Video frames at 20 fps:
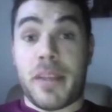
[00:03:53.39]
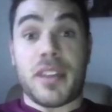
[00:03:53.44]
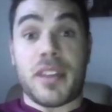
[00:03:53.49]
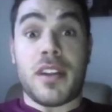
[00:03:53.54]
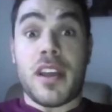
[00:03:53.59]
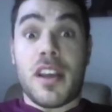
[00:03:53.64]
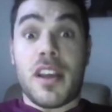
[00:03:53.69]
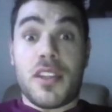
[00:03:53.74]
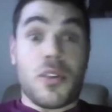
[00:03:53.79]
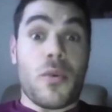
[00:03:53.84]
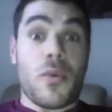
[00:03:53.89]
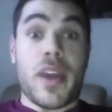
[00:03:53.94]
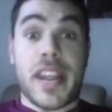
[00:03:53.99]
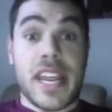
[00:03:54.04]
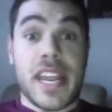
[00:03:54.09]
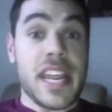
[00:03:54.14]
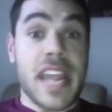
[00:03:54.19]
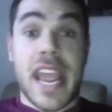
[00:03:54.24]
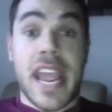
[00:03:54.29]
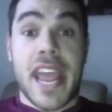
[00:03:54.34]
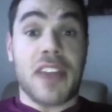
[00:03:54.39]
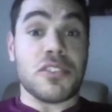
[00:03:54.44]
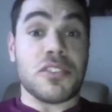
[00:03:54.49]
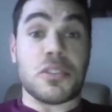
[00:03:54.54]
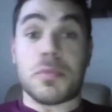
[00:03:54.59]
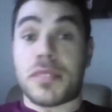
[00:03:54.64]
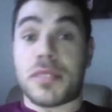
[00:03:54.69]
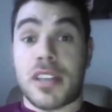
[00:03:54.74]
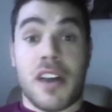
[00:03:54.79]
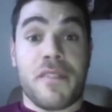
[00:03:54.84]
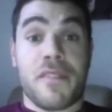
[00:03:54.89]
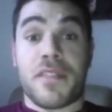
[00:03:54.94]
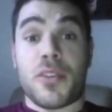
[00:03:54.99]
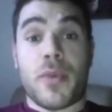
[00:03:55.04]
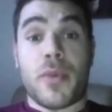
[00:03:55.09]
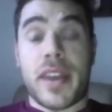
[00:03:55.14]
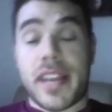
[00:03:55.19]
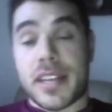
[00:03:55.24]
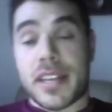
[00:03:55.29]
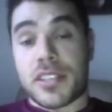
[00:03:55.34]
and the way he handles himself, and the
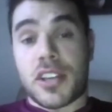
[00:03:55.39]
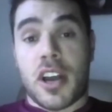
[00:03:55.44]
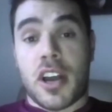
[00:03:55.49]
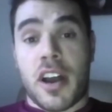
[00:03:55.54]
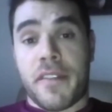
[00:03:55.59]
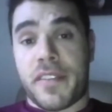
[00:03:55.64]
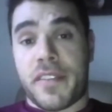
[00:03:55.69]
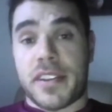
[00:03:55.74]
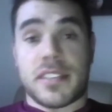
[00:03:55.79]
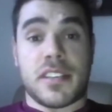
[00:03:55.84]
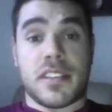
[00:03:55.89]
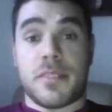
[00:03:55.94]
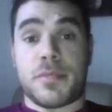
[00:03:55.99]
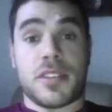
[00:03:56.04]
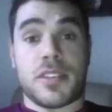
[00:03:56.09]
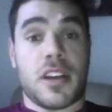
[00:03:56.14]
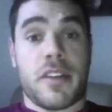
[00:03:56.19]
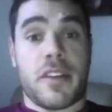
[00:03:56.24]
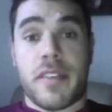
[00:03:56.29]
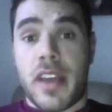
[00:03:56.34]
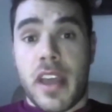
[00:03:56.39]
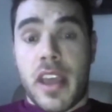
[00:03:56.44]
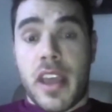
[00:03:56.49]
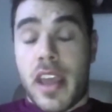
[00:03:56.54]
way he has confidence in himself.